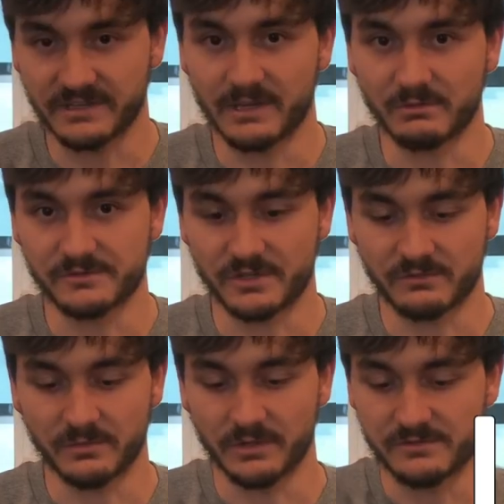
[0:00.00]
again, we'll start
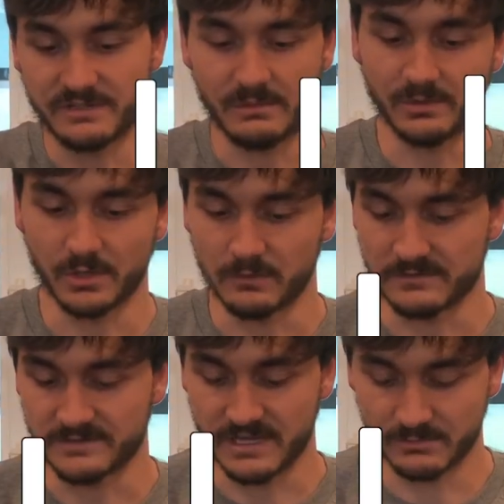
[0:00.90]
from understable to
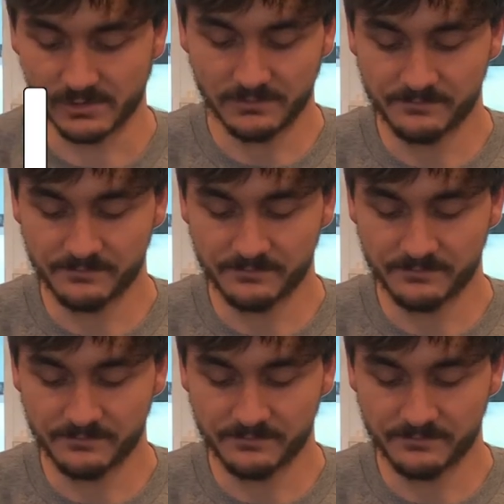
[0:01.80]
overstable.